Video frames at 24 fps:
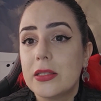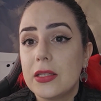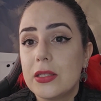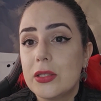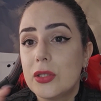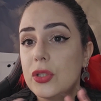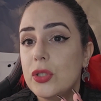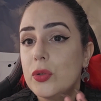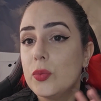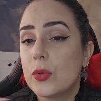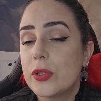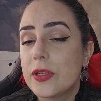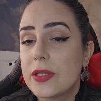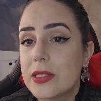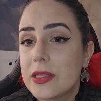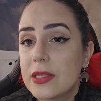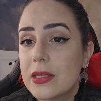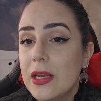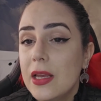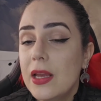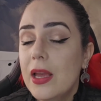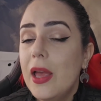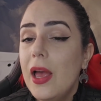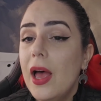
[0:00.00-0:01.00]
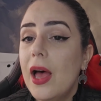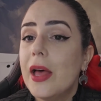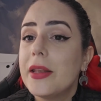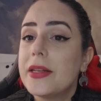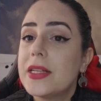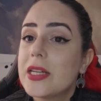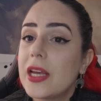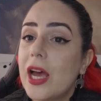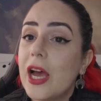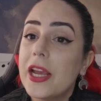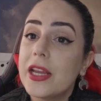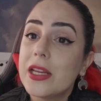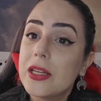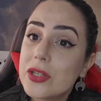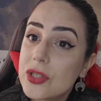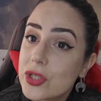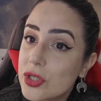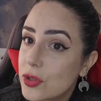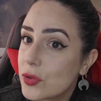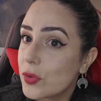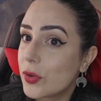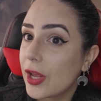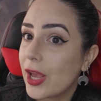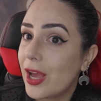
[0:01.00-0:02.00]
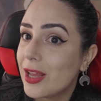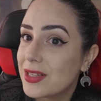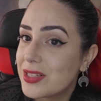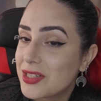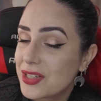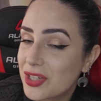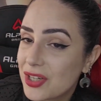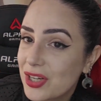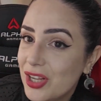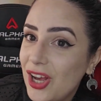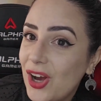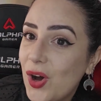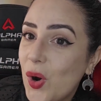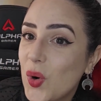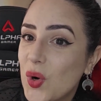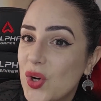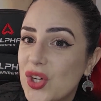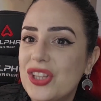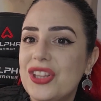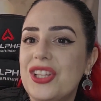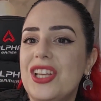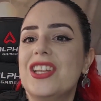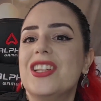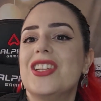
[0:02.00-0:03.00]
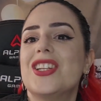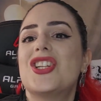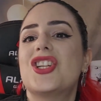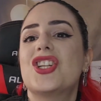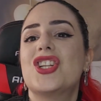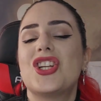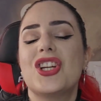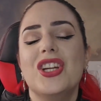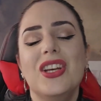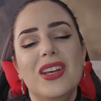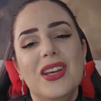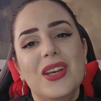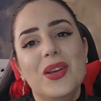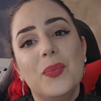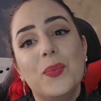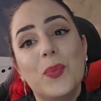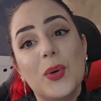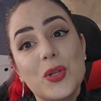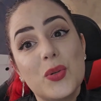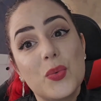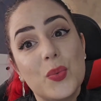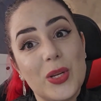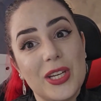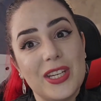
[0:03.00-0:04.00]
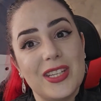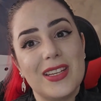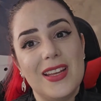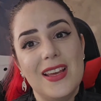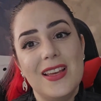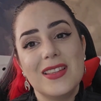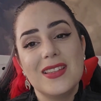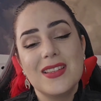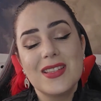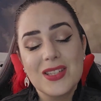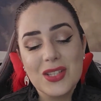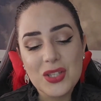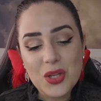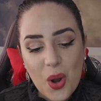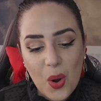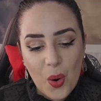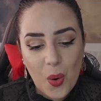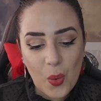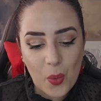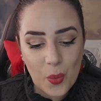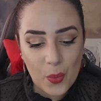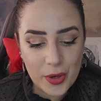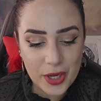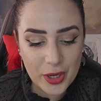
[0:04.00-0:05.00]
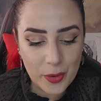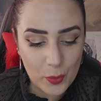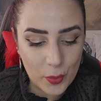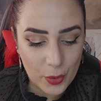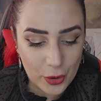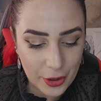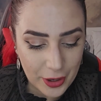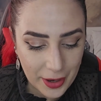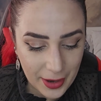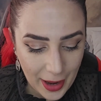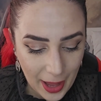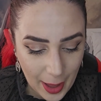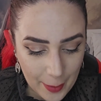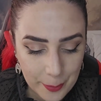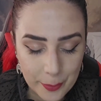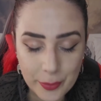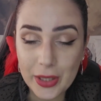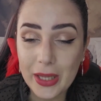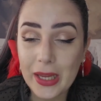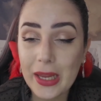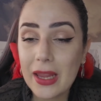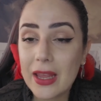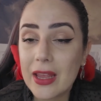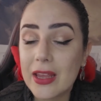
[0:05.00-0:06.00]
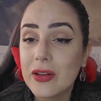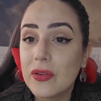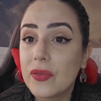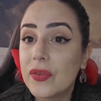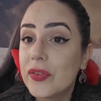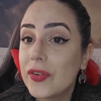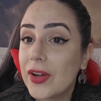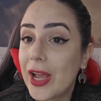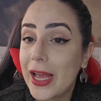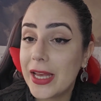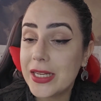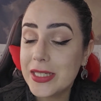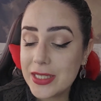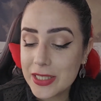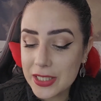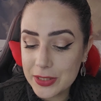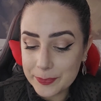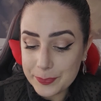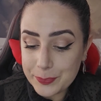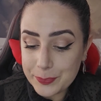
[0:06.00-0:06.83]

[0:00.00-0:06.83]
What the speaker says: And it was tight to get our lunch, but we did. So we were happy and fed.